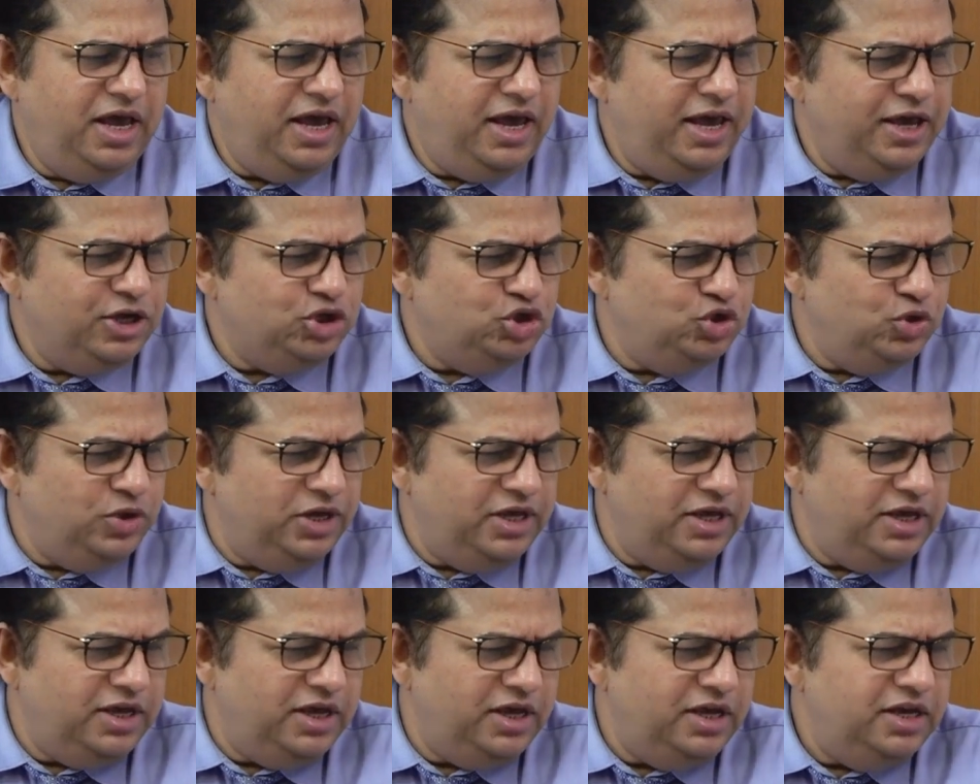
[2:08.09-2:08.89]

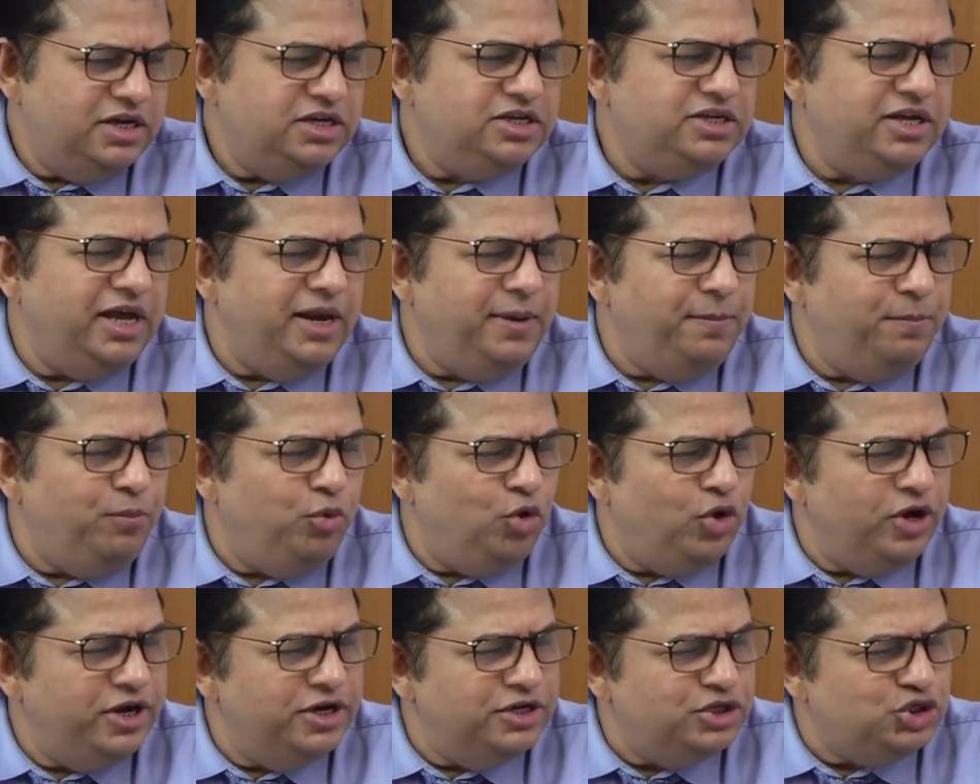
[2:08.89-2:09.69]
Actually, 10
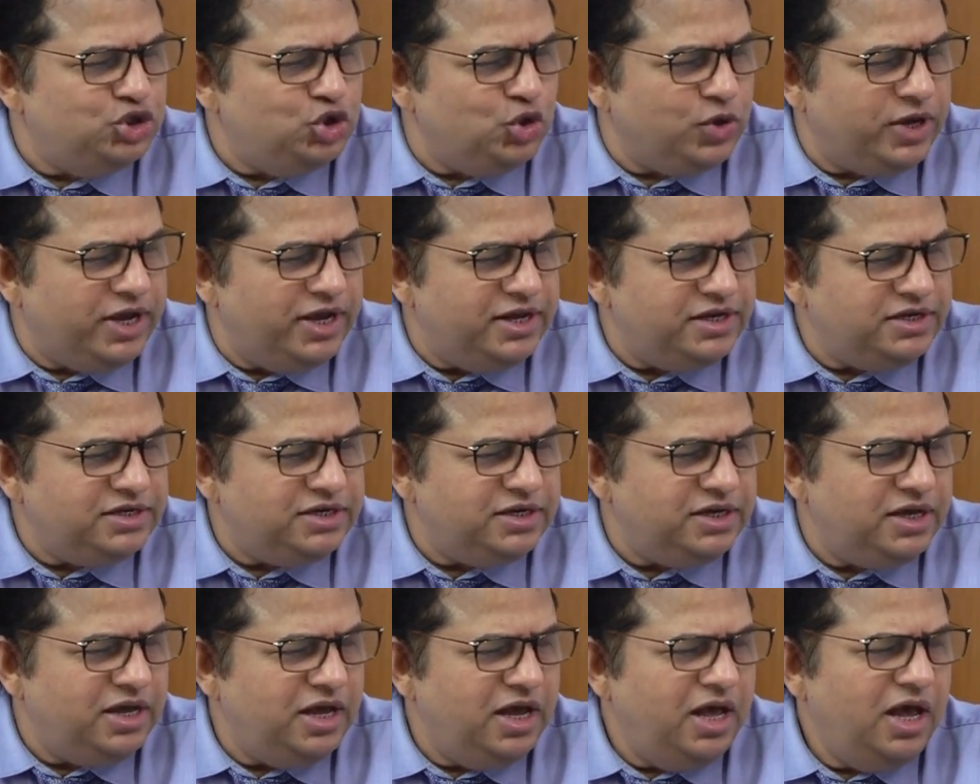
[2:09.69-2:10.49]
points you
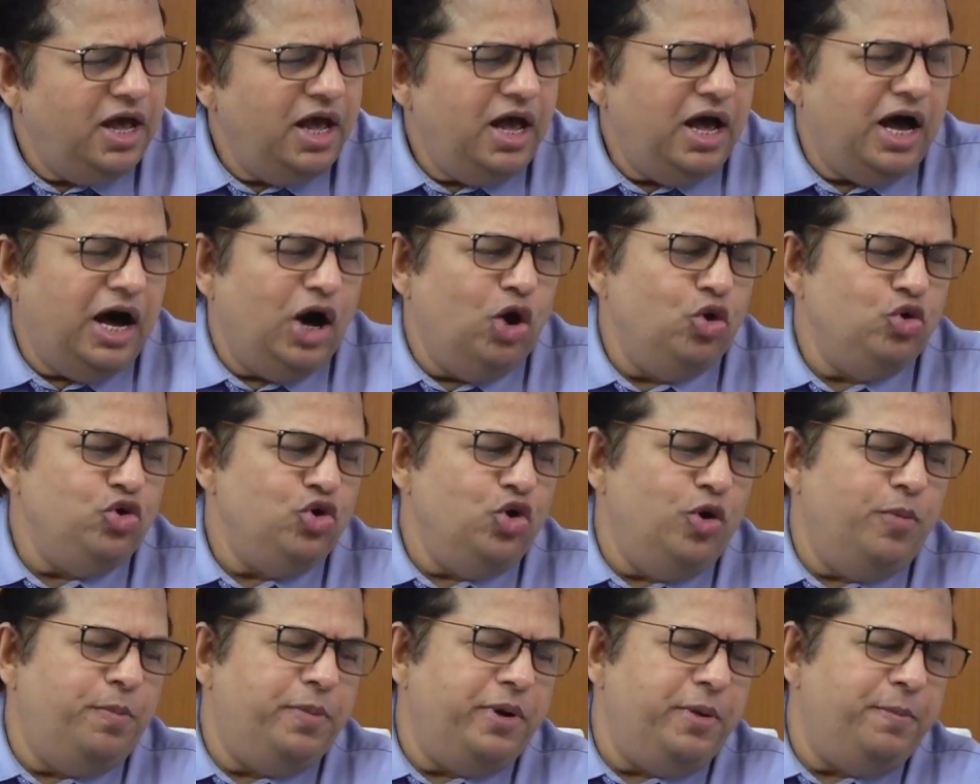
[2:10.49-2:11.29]
get how
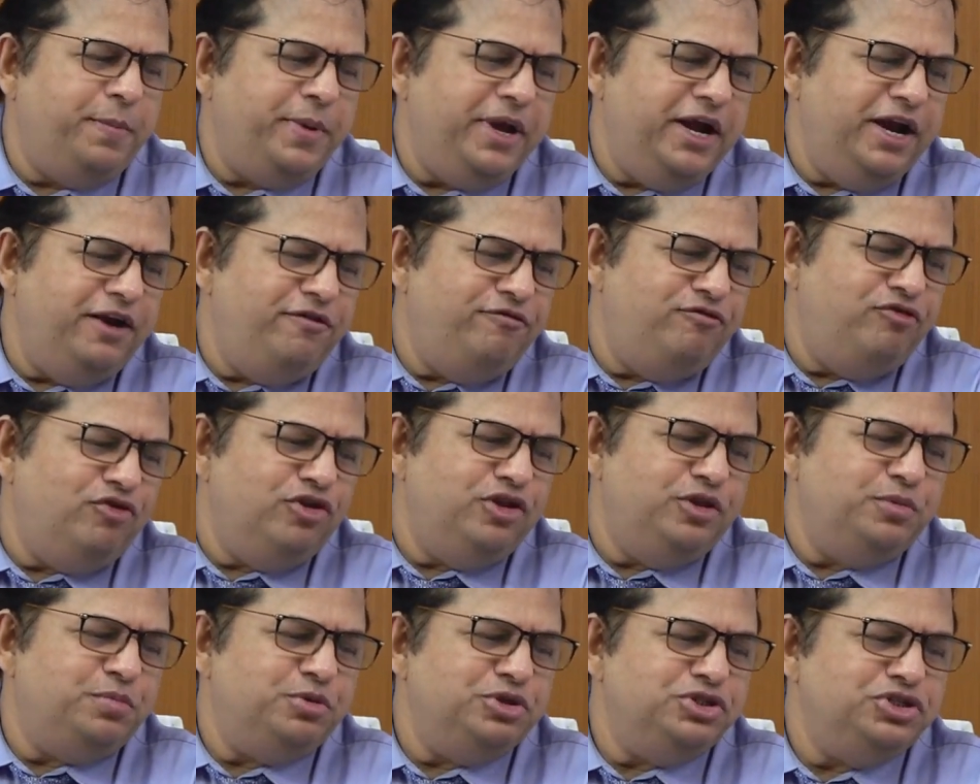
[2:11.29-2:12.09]
you are prepared
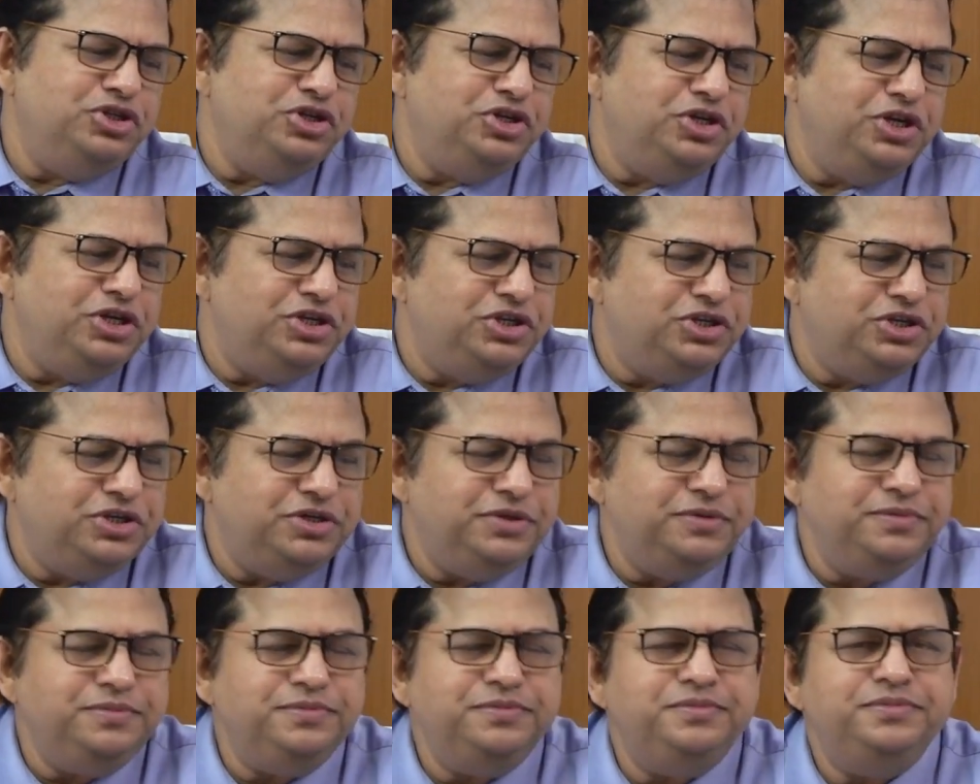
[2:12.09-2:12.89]
for the presentation,